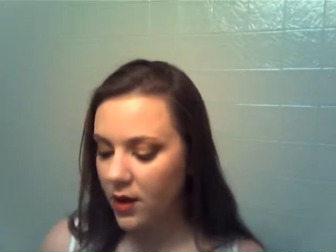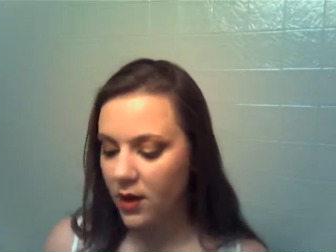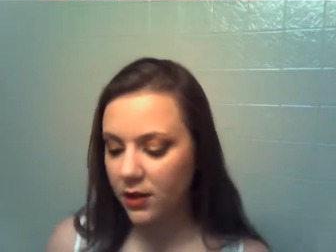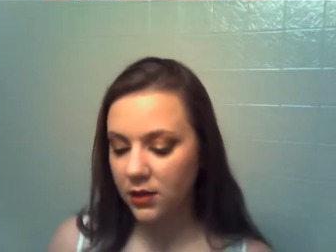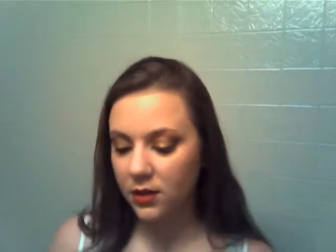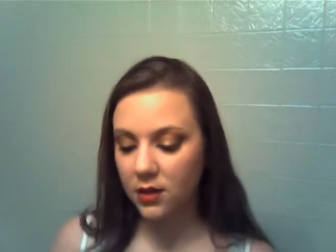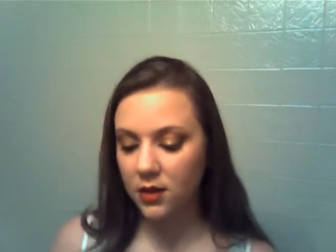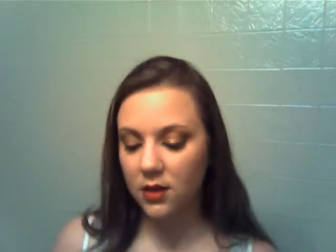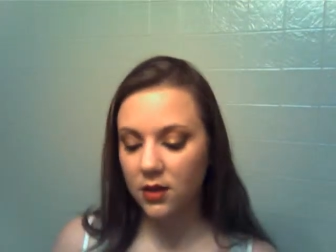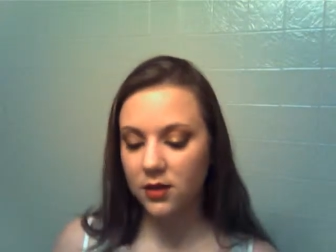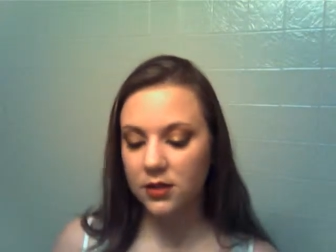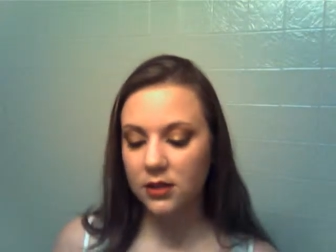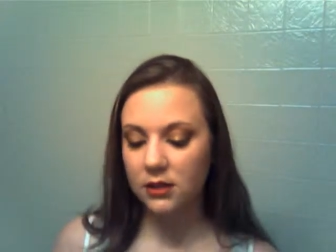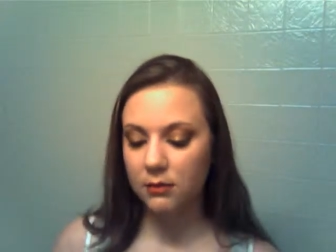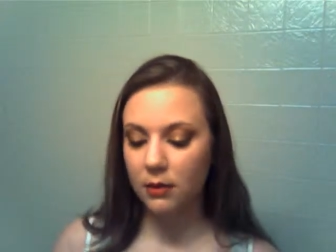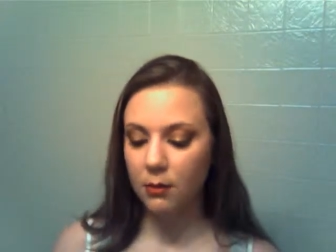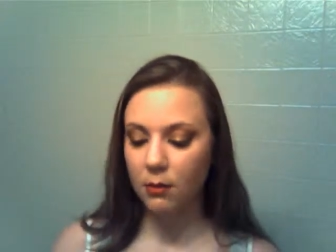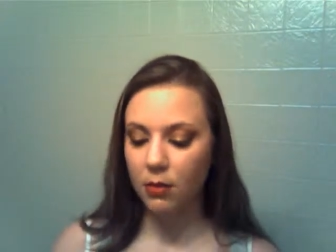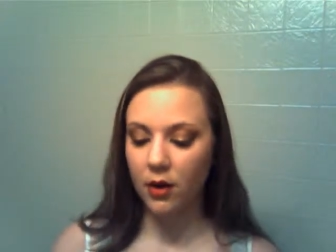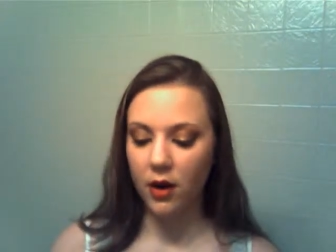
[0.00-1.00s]
So then this is
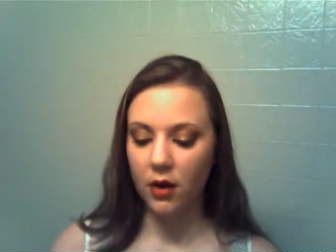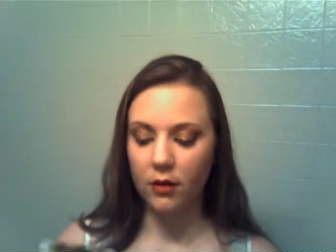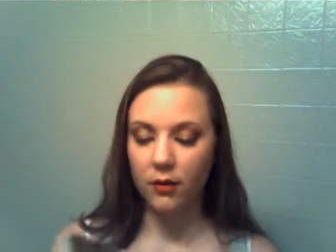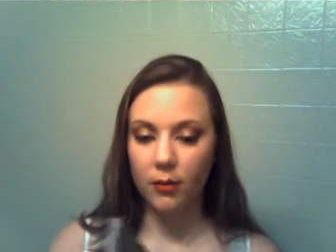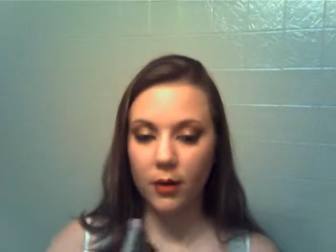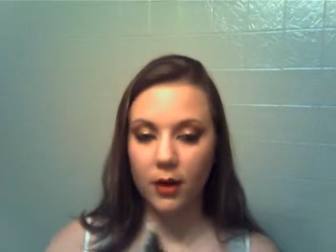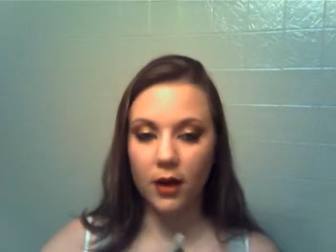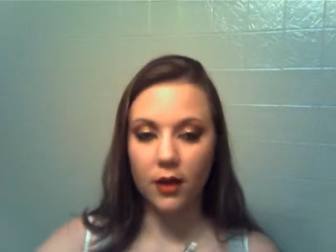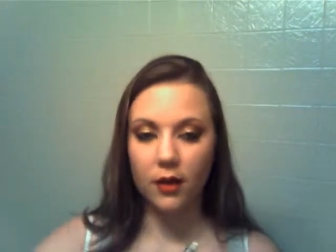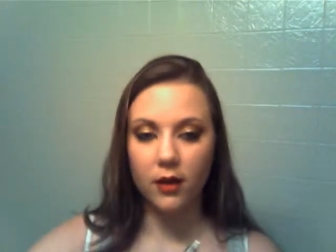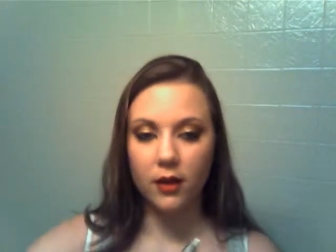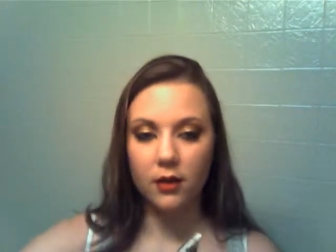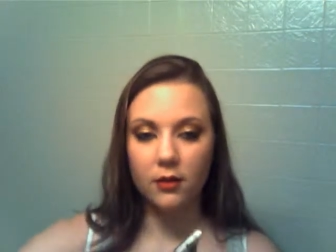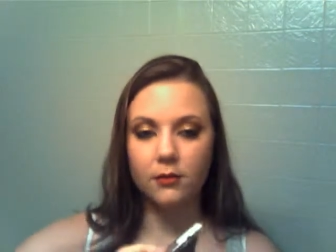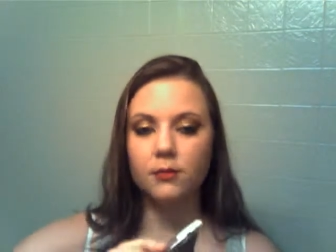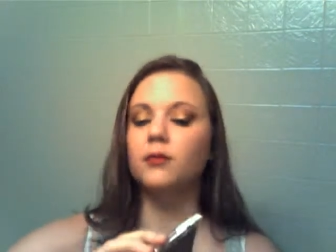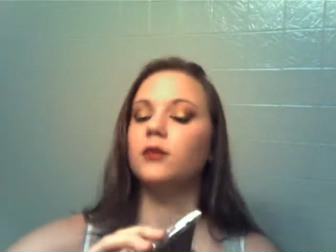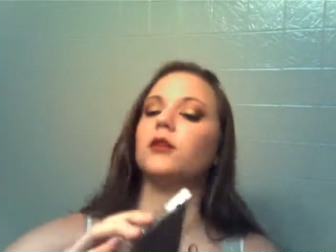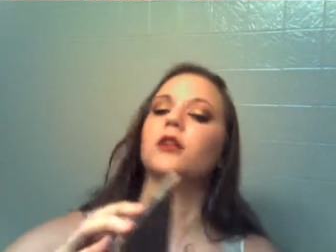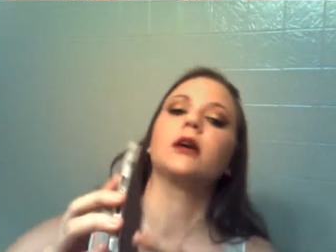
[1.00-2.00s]
my brown palette.
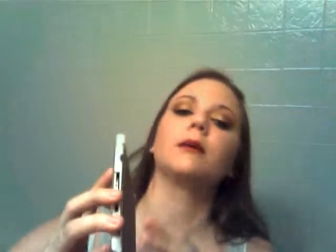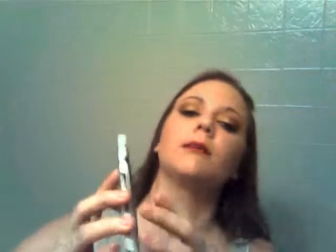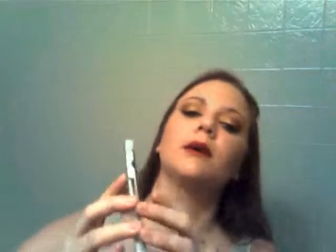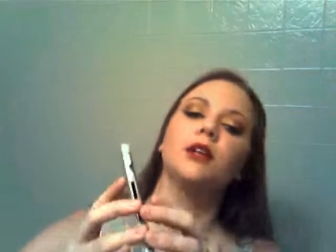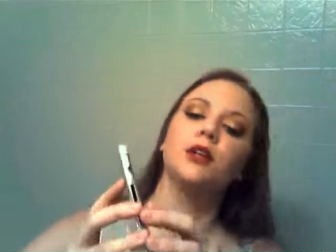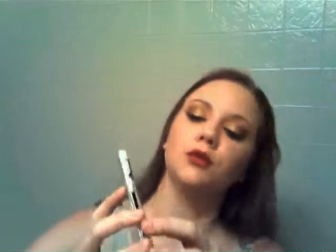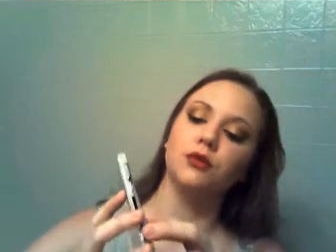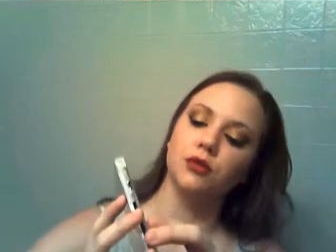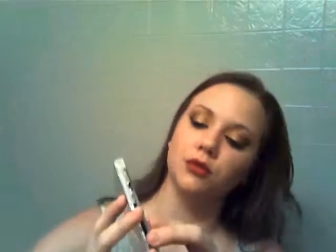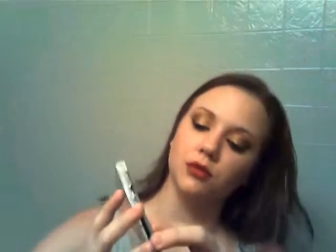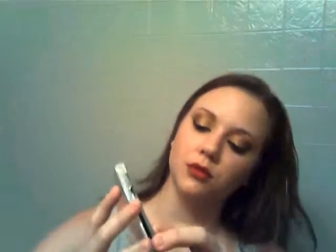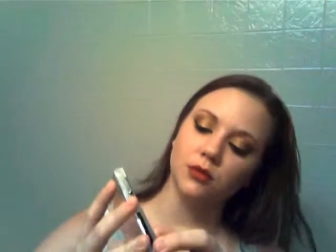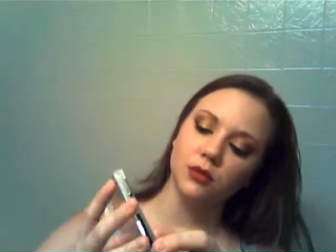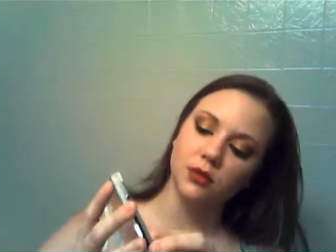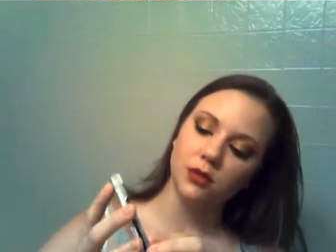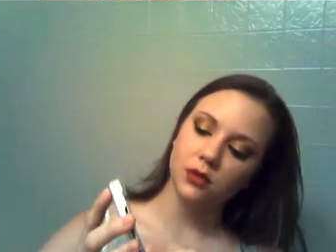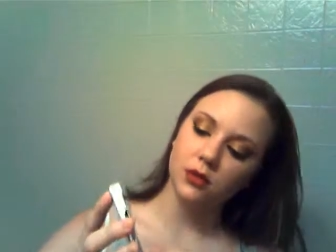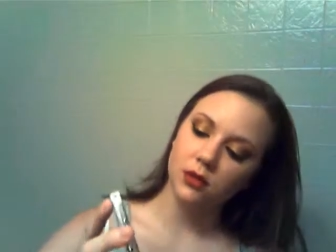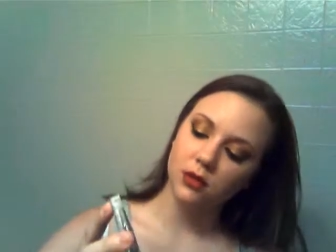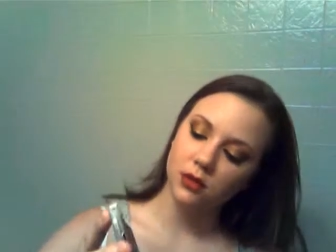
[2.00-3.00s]
I like my
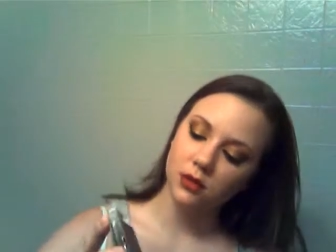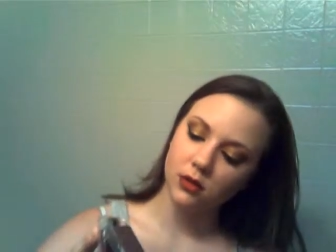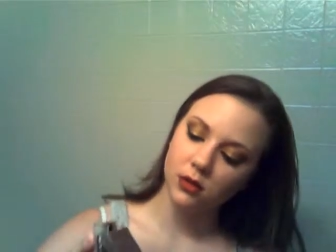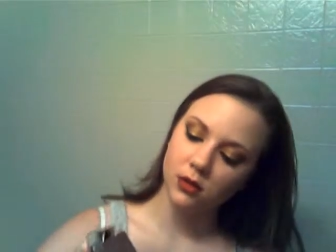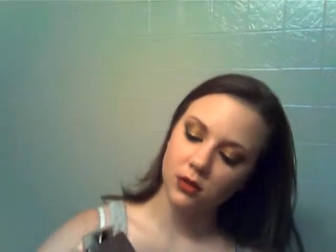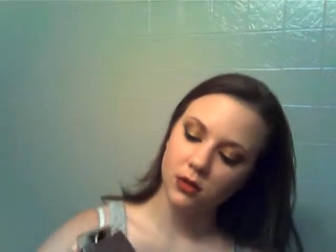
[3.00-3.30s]
neutrals.